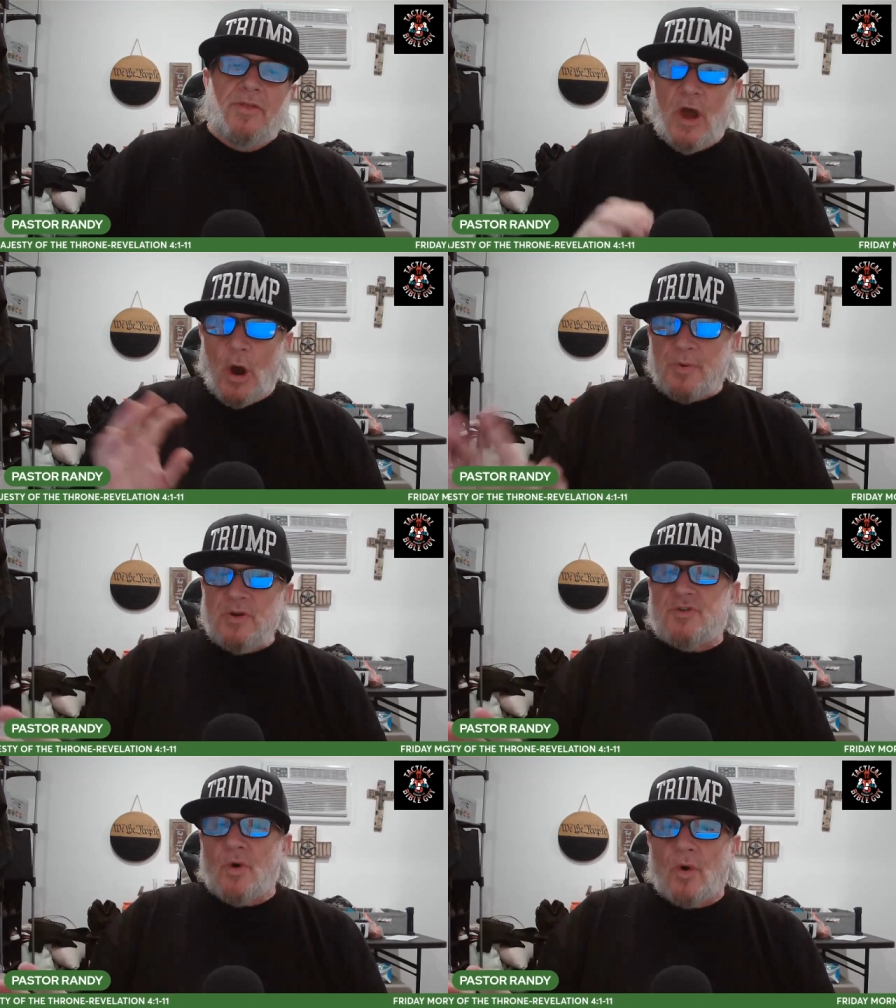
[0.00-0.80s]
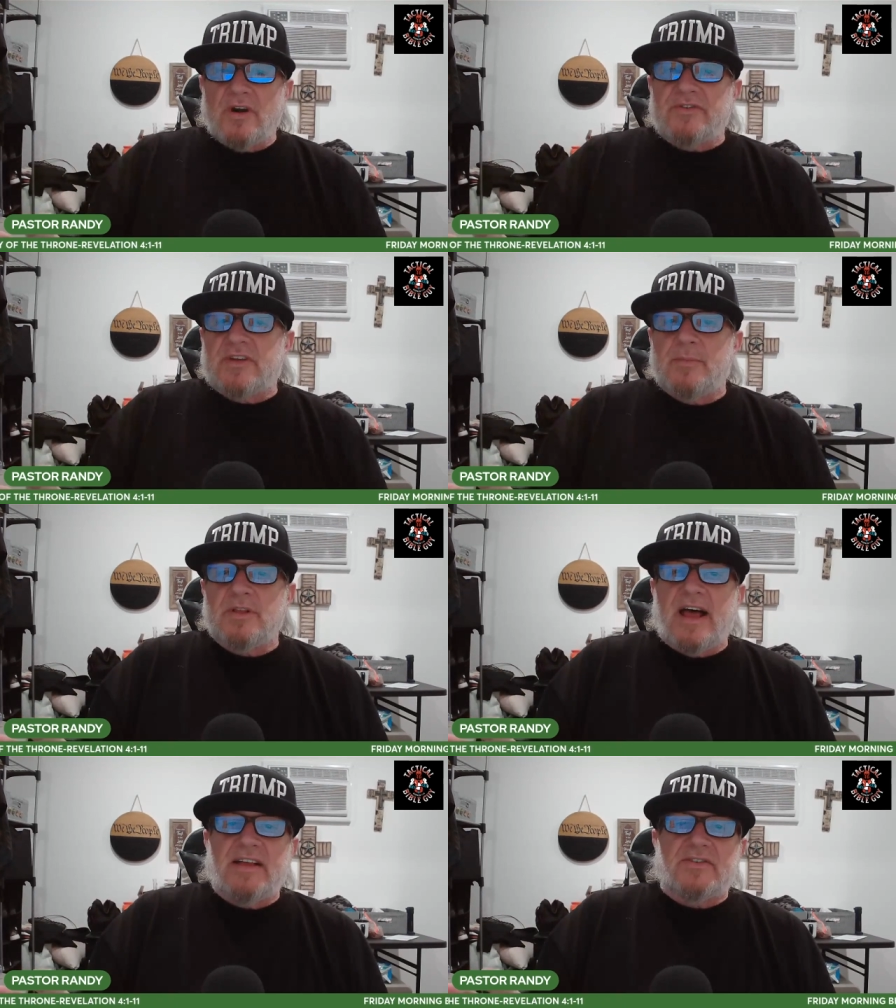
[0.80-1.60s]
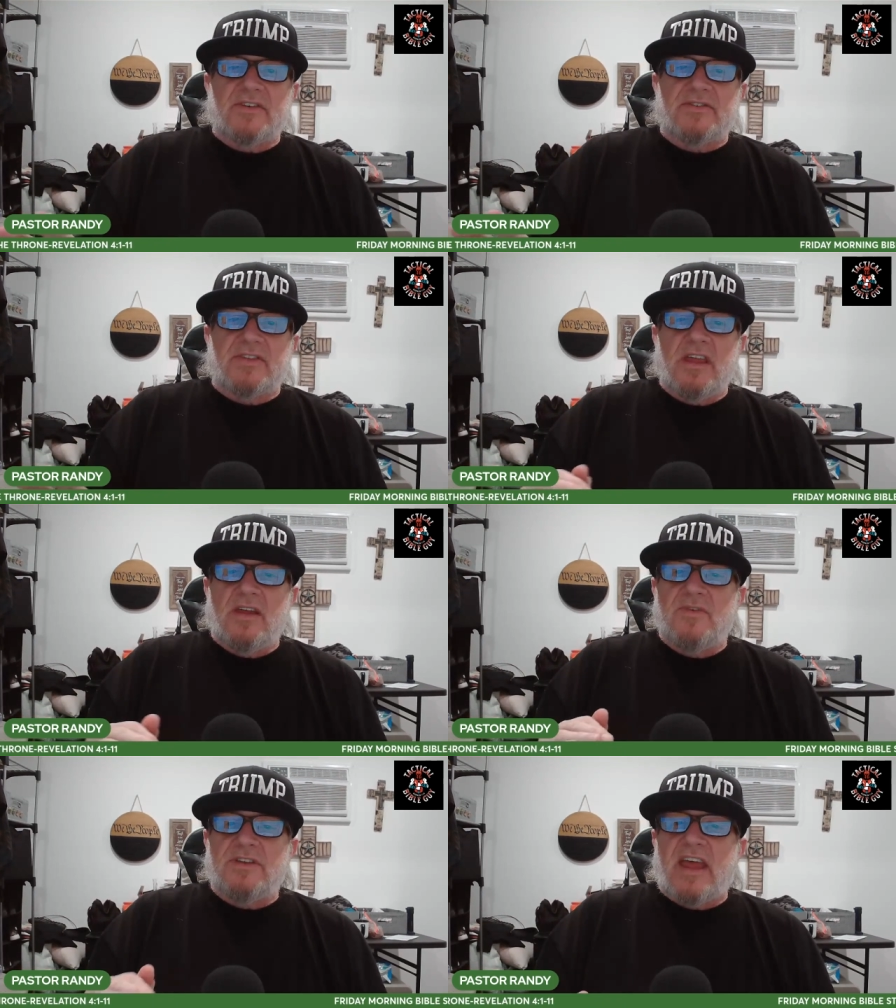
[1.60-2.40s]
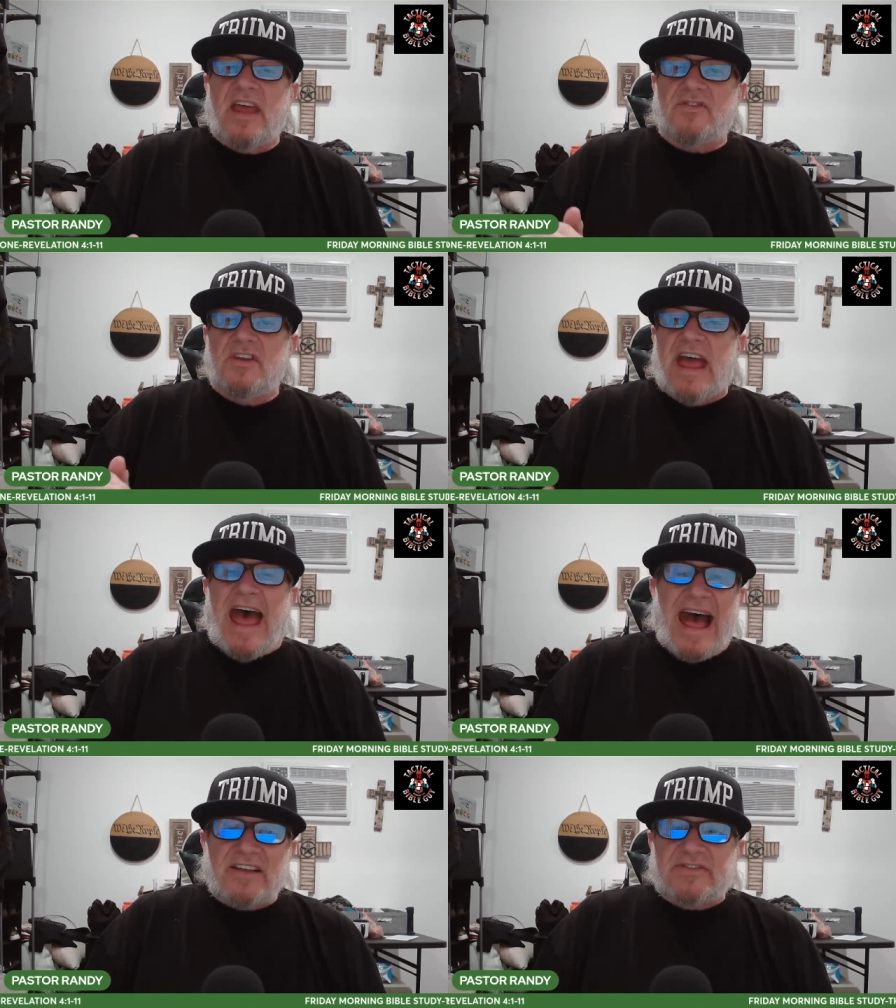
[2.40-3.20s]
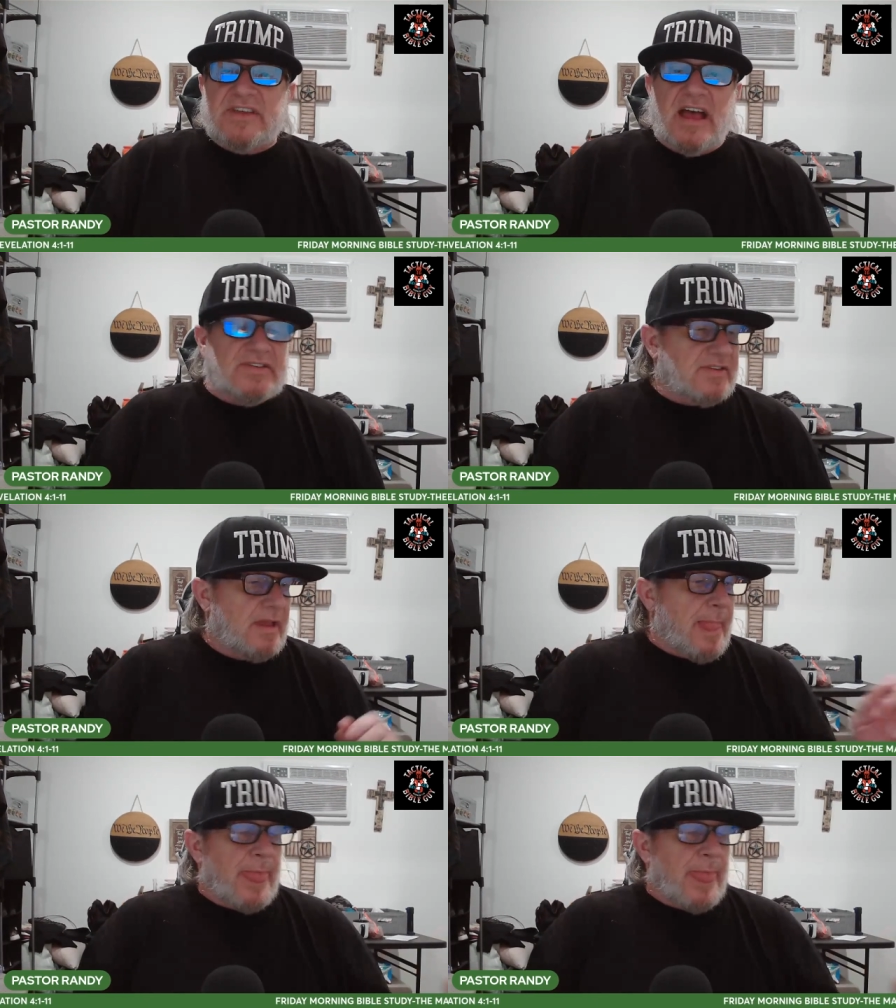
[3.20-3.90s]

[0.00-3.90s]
The open door symbolizes the invitation, access